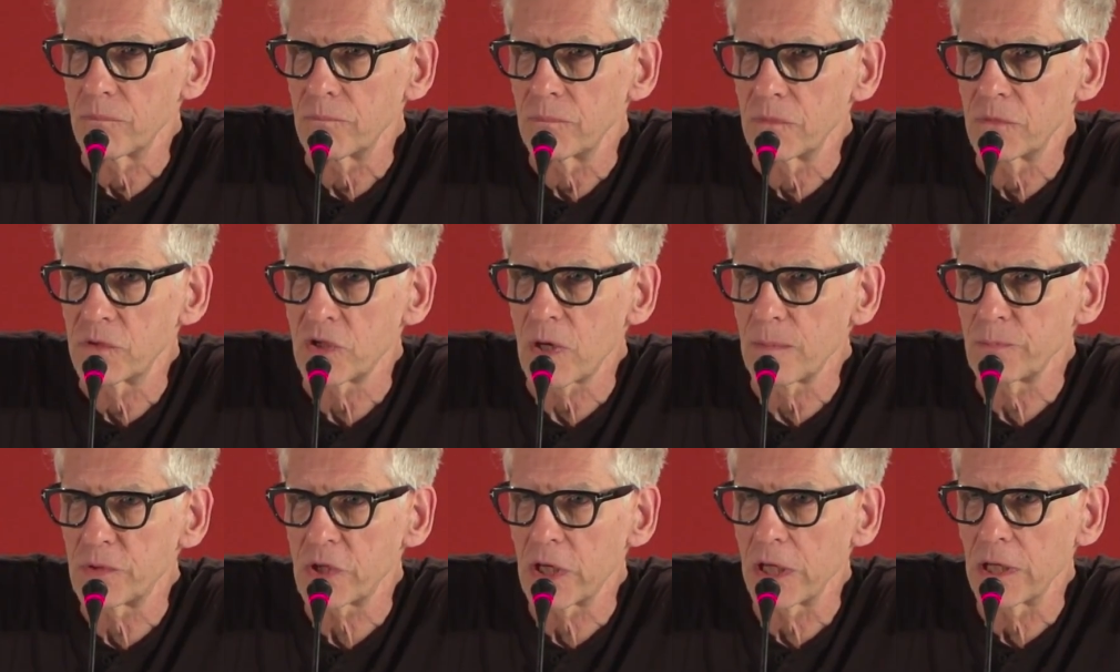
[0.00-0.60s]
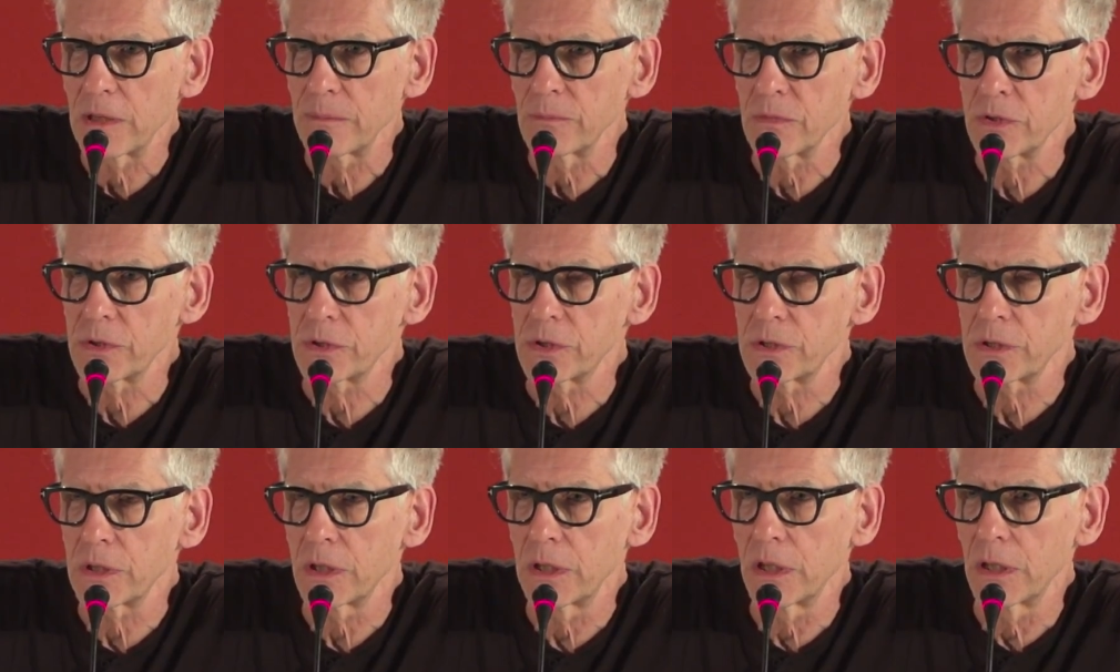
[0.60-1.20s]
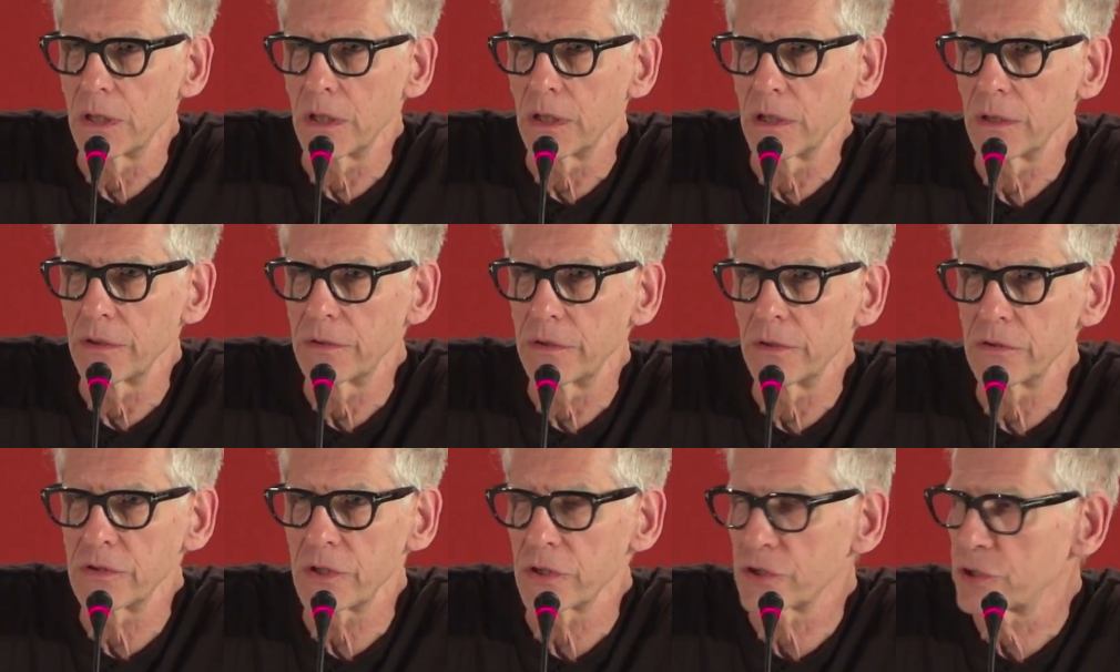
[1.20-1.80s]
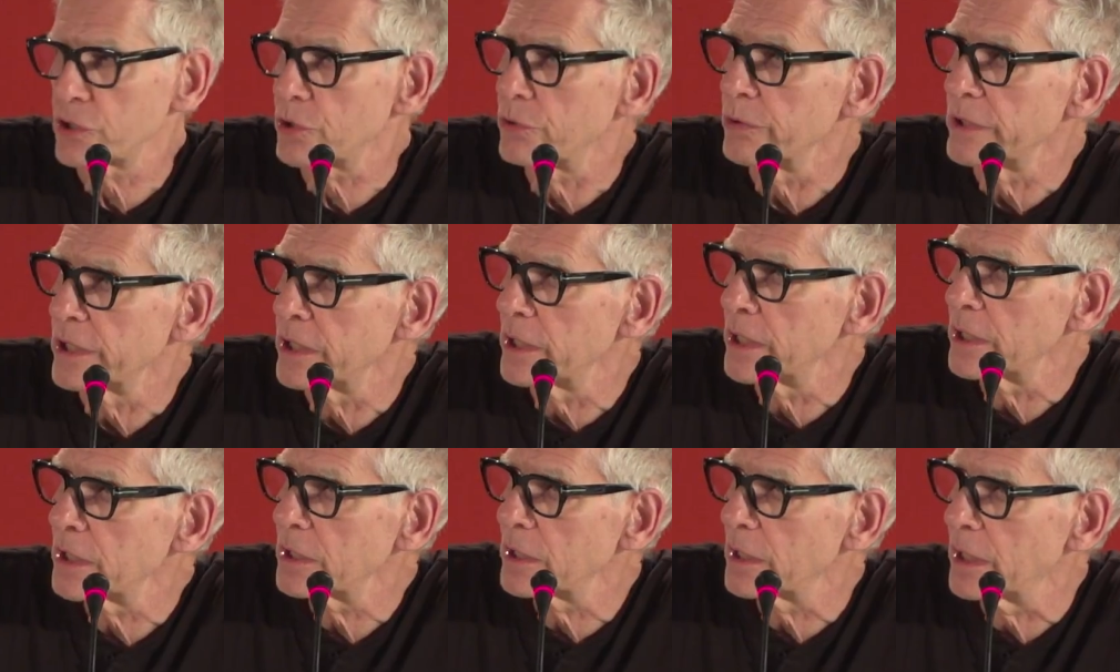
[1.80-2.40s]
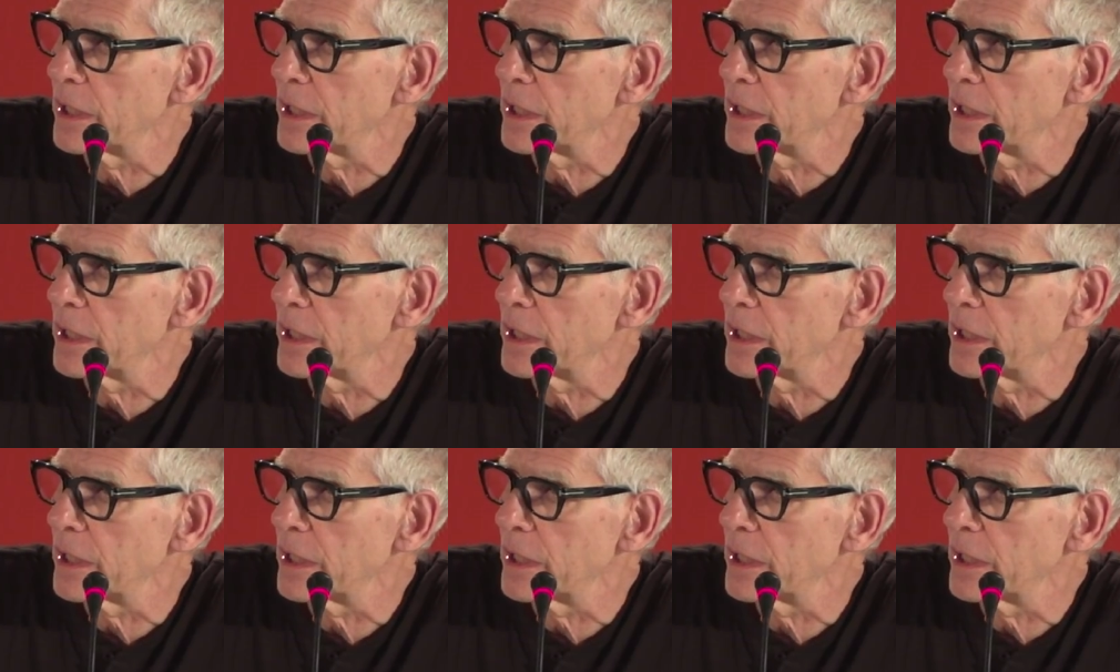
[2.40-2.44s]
sometimes there's a screening,